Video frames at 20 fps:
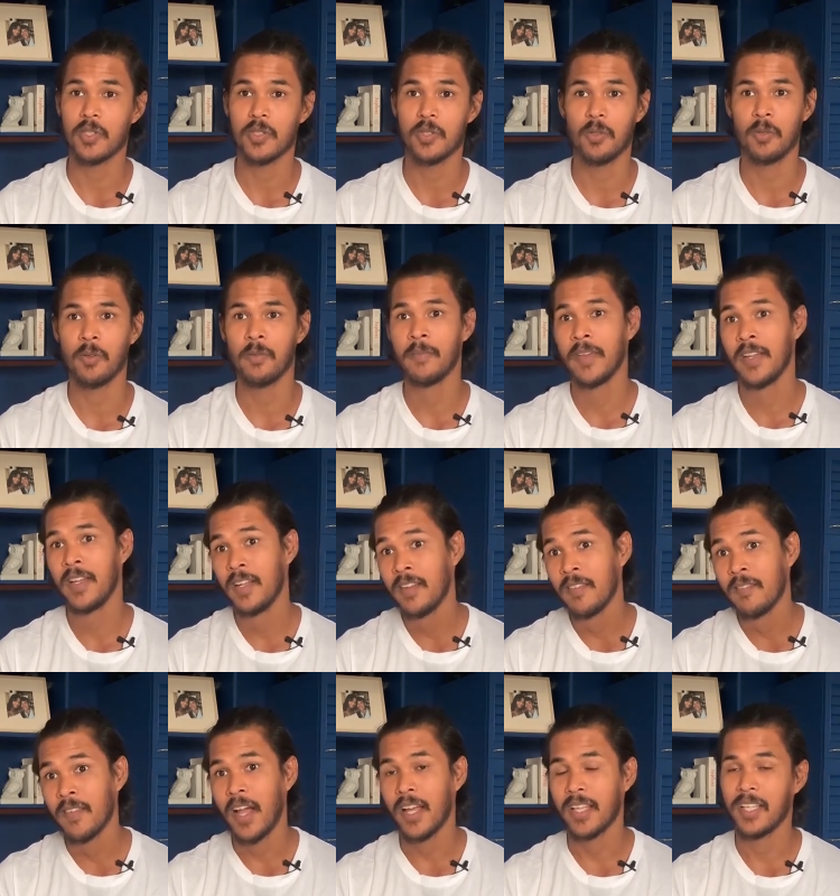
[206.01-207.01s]
So
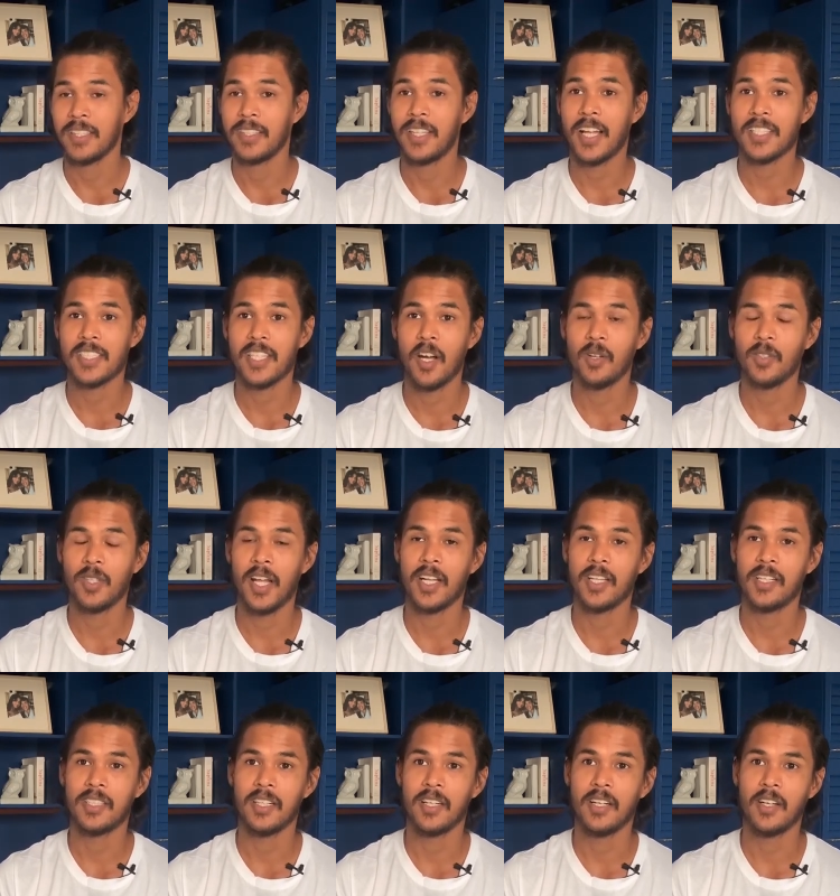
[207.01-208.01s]
I think that's how
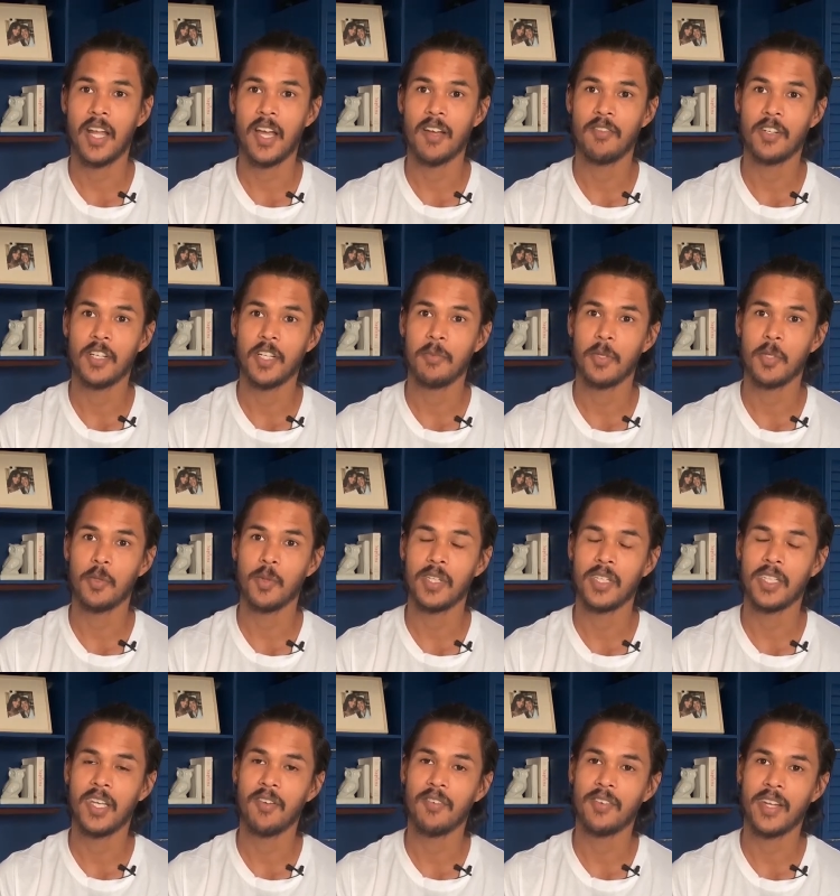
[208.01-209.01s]
that uh, rivalry between
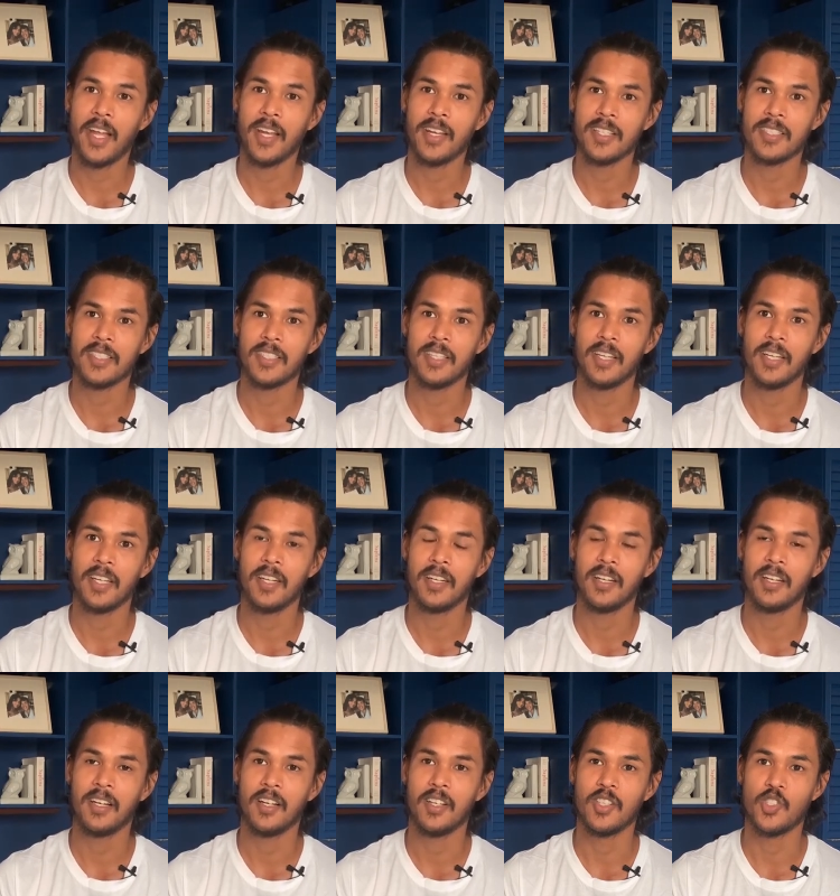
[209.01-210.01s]
Kevin Anderson and
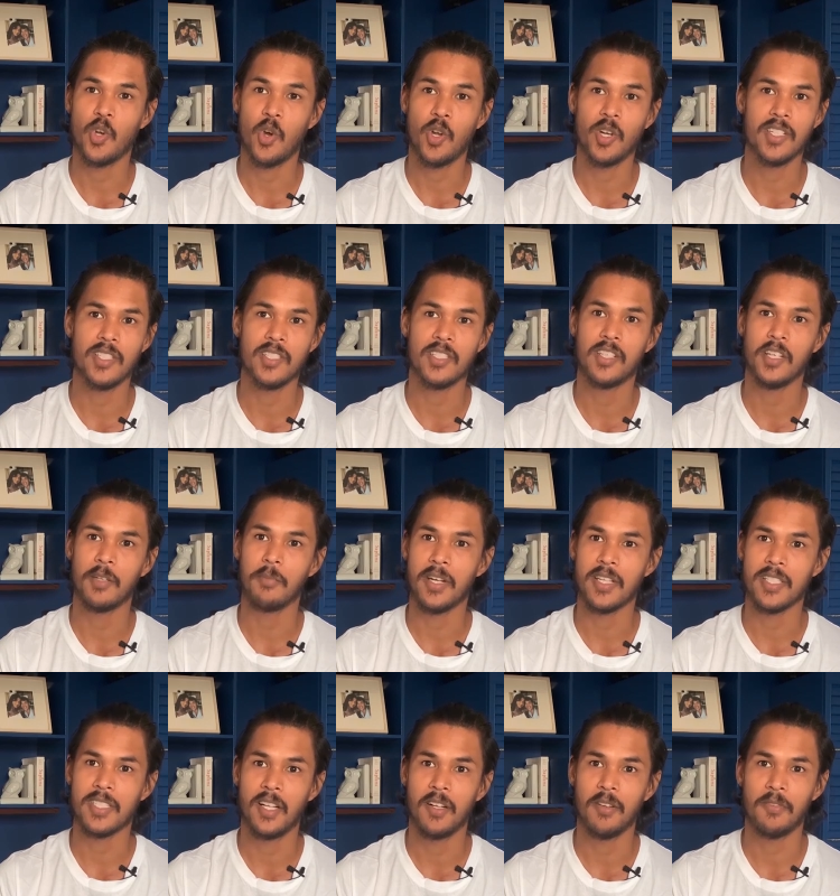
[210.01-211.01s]
uh, John Isner and
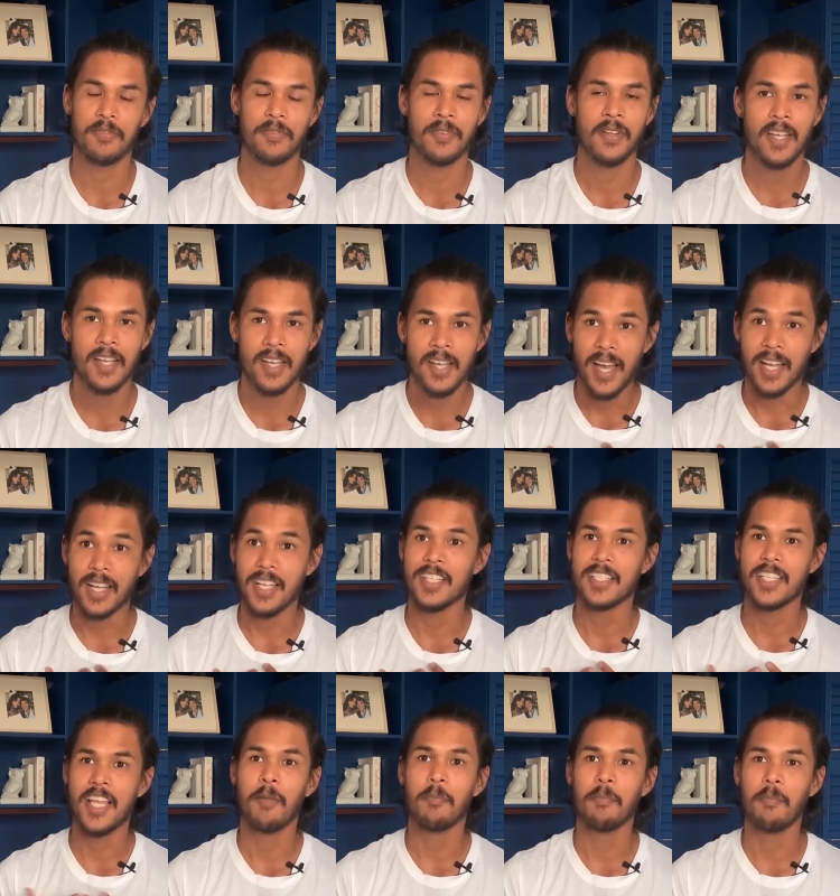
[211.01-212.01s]
myself at least
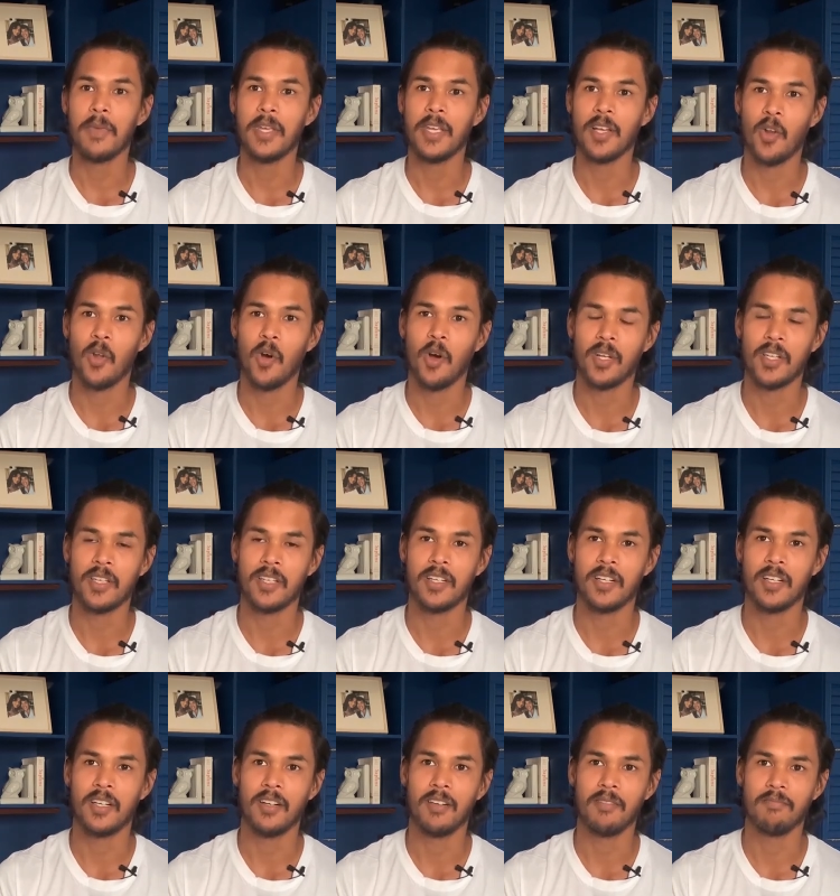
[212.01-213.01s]
helped me a lot
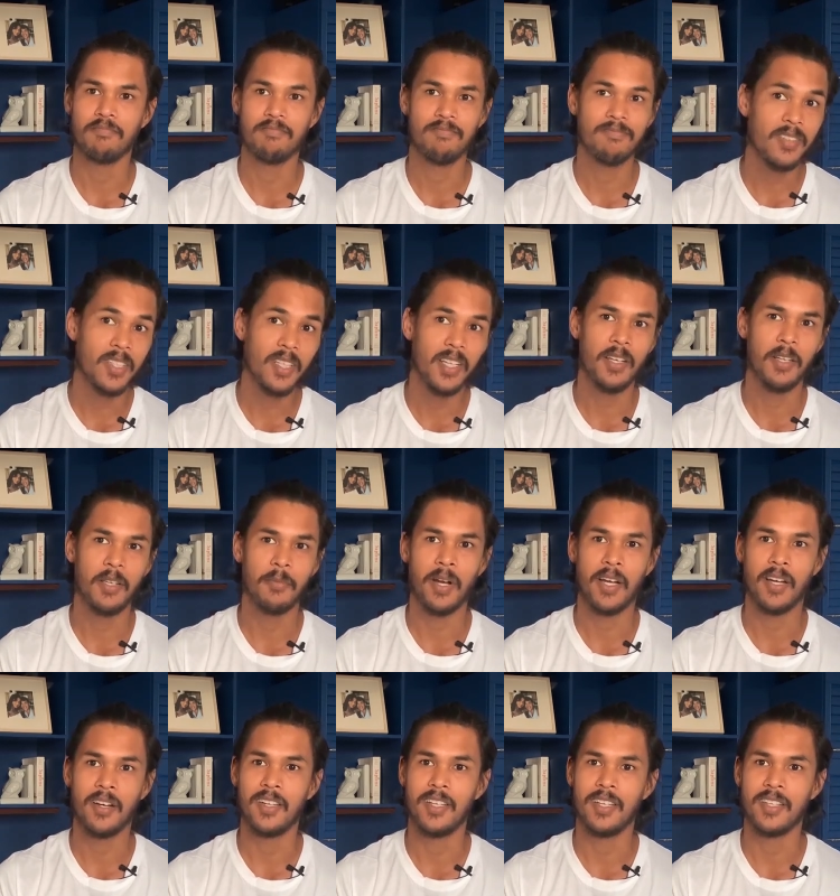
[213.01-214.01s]
uh, in my
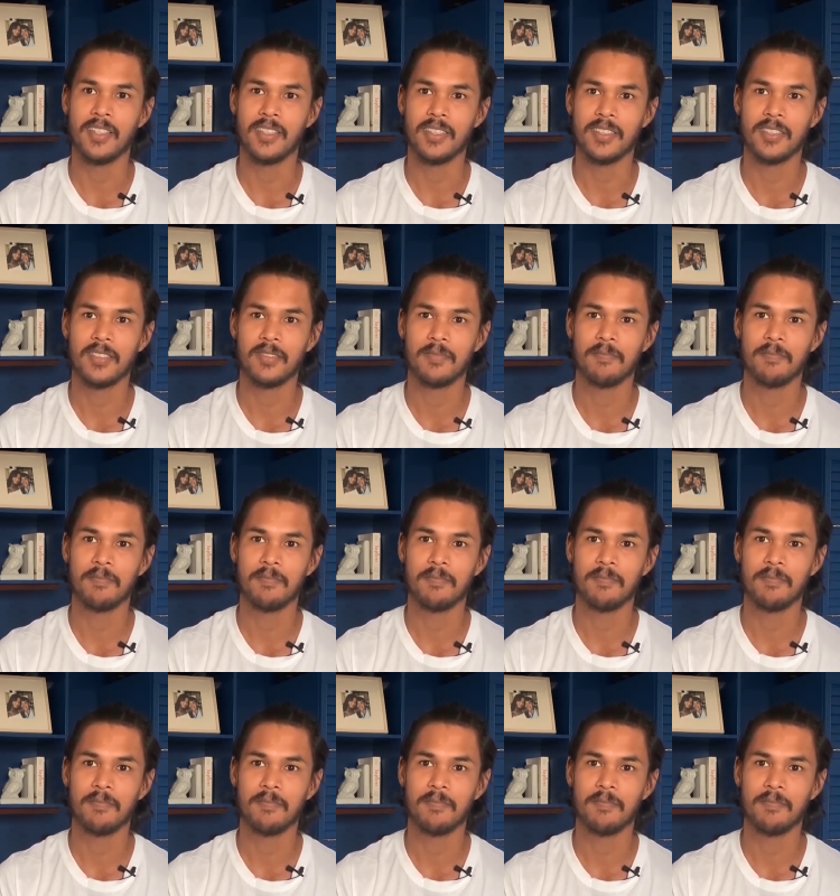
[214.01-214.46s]
early years.